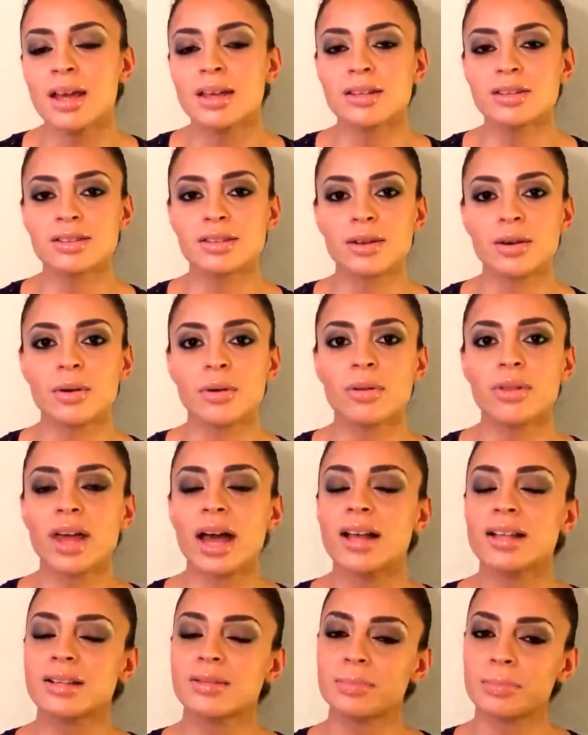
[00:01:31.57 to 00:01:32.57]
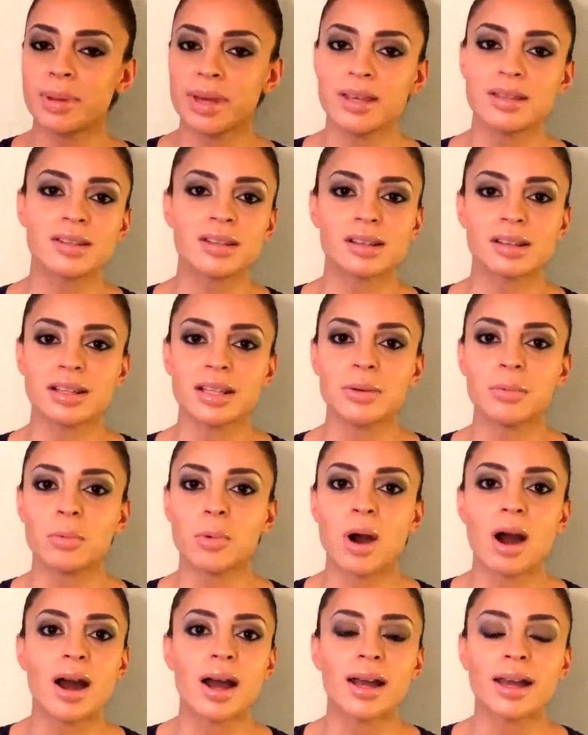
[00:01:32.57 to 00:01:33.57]
So that's basically
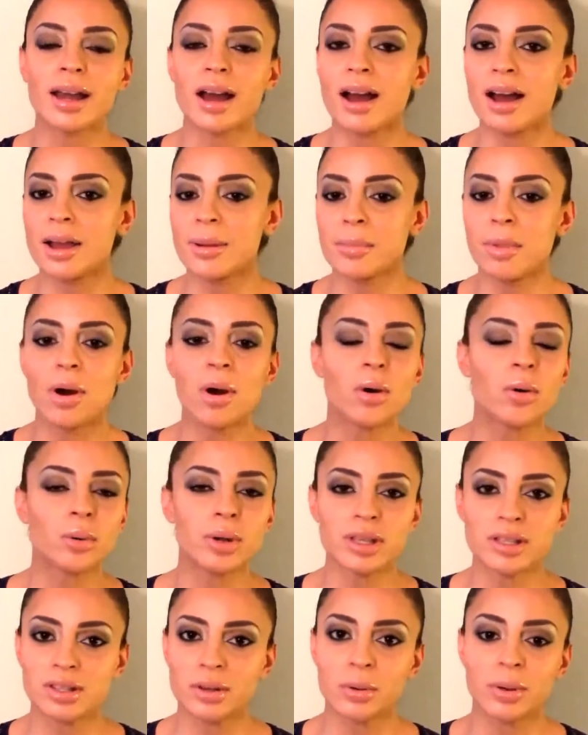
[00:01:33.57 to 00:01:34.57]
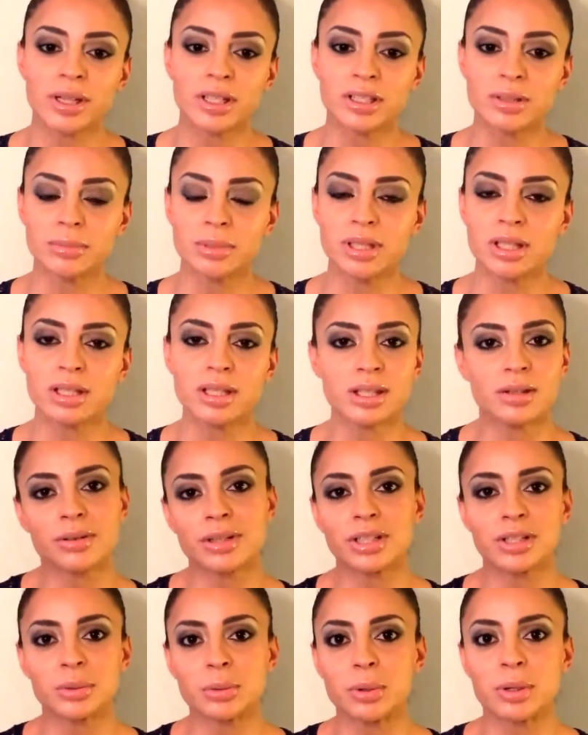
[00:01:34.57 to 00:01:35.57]
why I'm always going to be
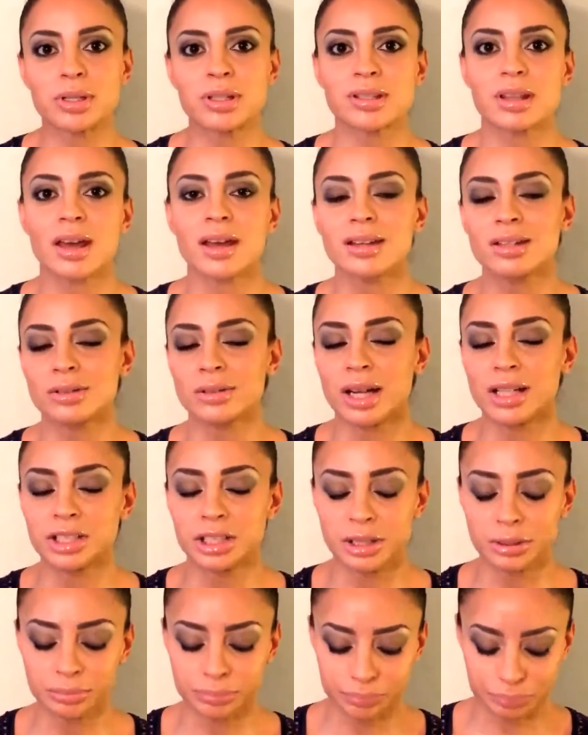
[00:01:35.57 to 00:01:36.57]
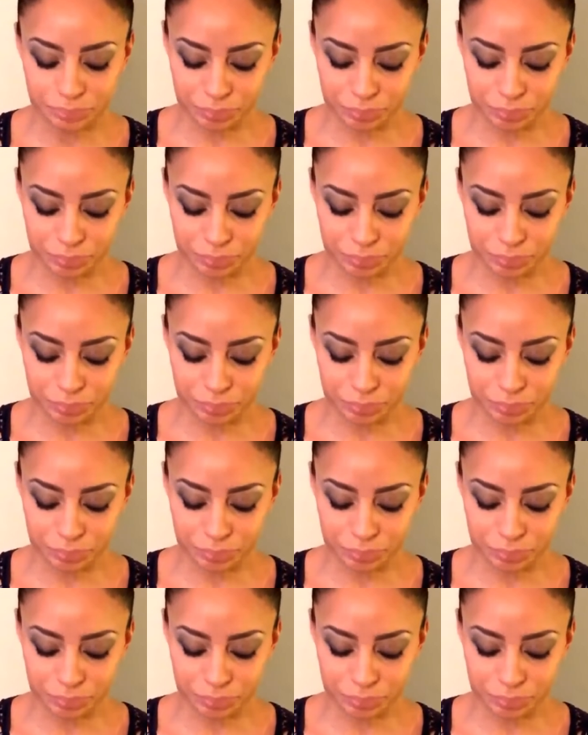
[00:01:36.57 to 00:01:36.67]
gearing towards that direction.